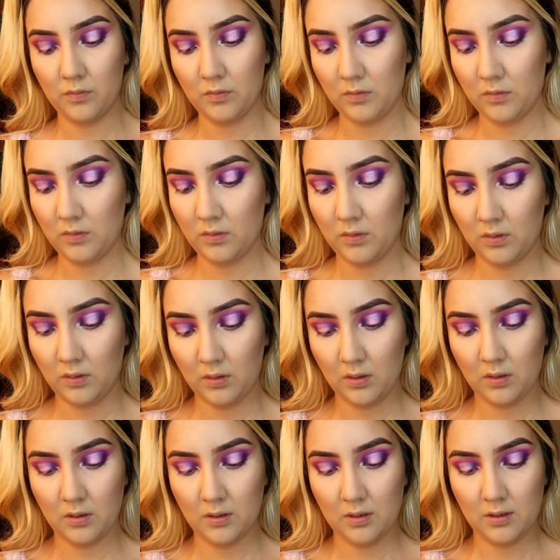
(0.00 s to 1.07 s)

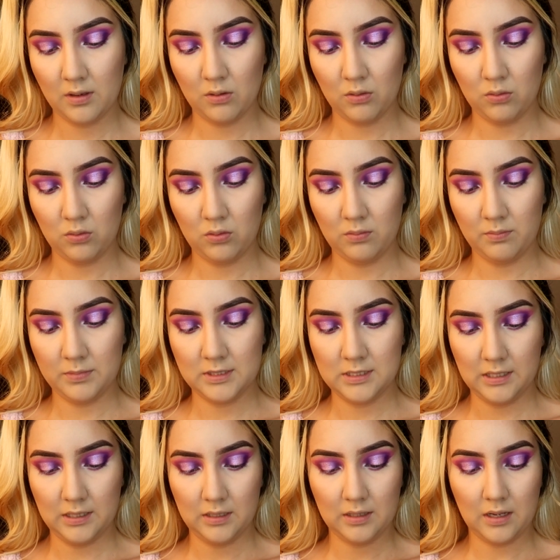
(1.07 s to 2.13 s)
Let me
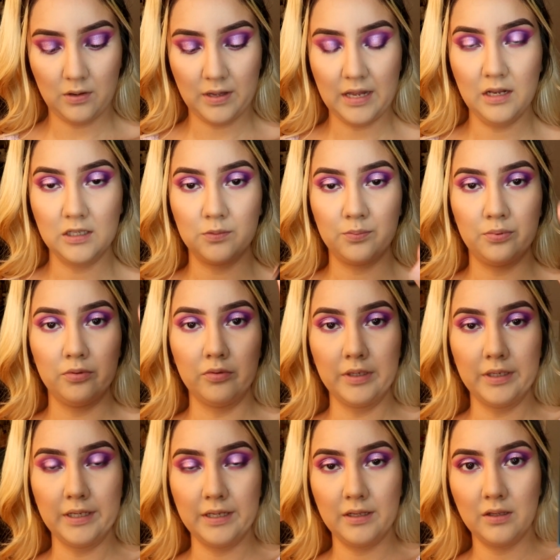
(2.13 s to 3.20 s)
see. Oh, that looks
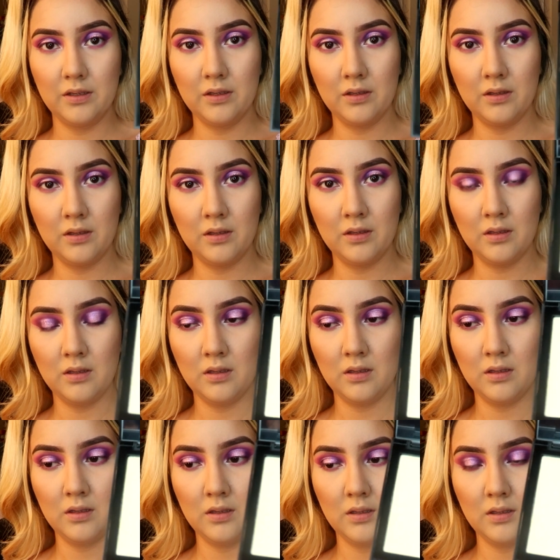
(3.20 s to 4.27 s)
pretty.
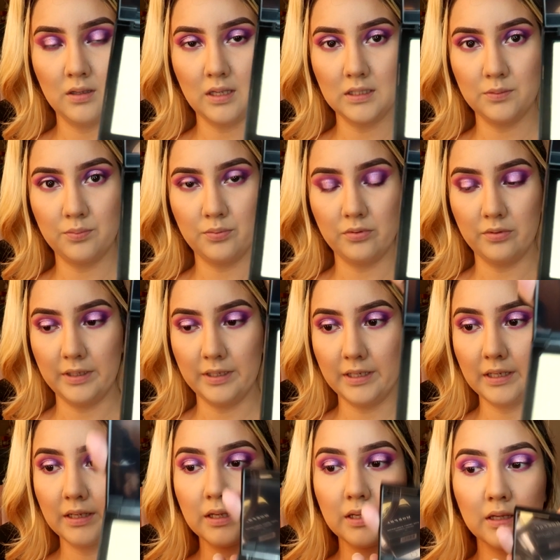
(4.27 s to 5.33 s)
That's pretty.
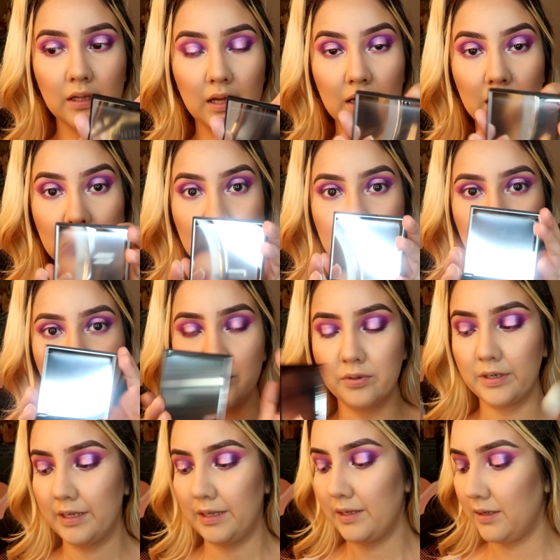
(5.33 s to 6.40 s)
That is
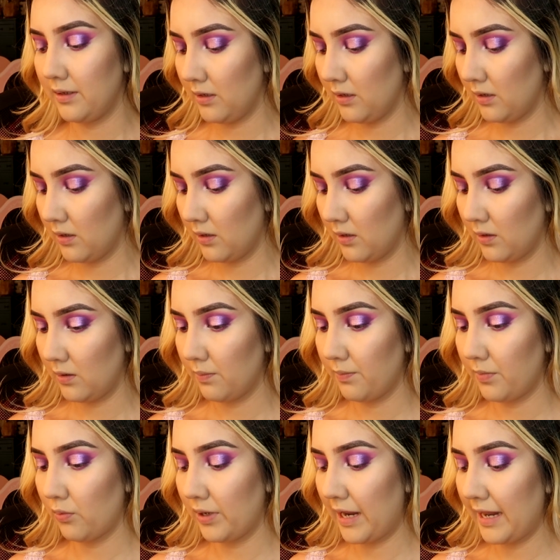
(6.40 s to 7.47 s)
pretty. But
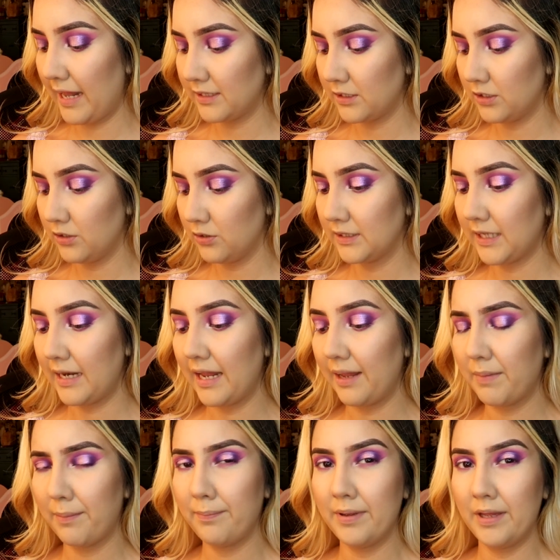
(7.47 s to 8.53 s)
what I like to do, because I like
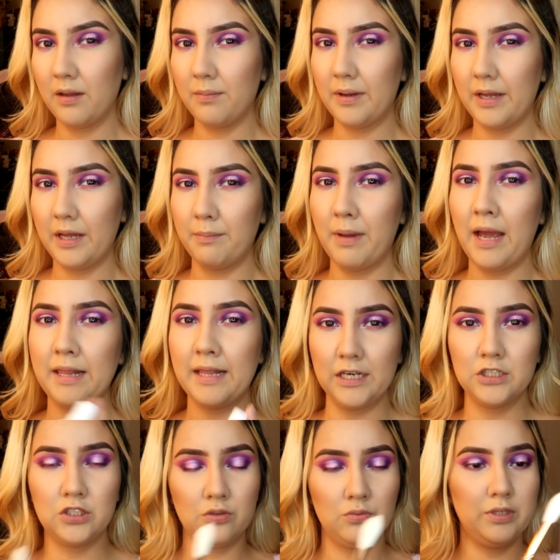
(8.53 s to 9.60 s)
my
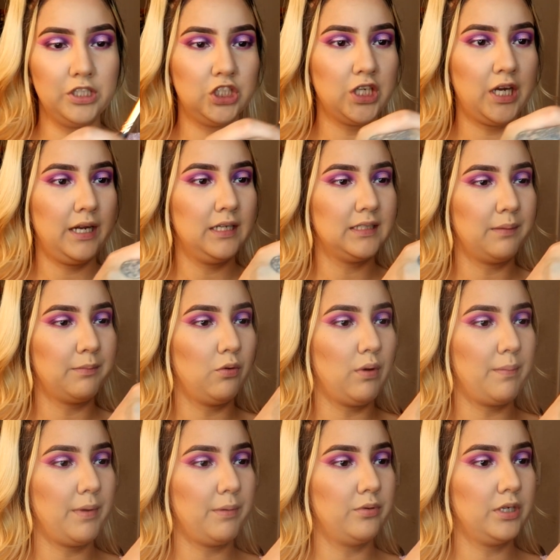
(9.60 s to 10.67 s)
highlighters to really shine, is I'm gonna wet
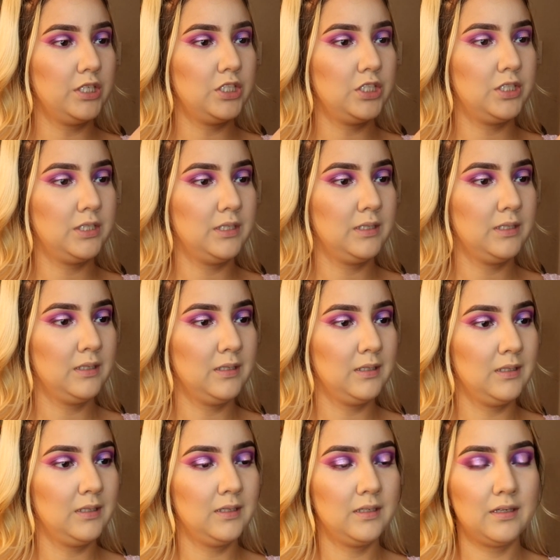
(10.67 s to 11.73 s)
my brush.
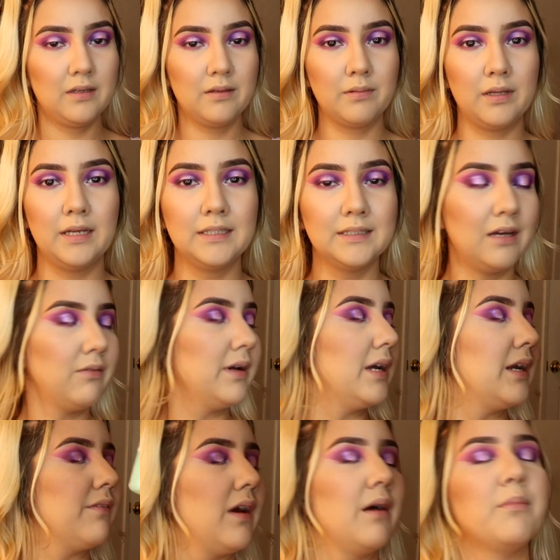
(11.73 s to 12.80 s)
Guys, I'm
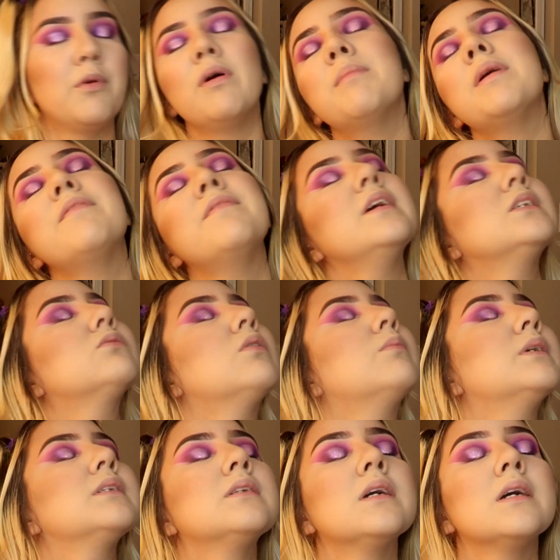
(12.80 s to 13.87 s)
gonna wet my face one more
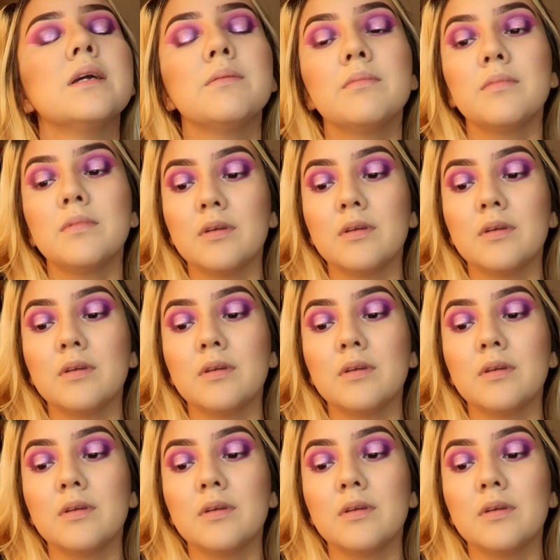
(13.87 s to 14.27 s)
time.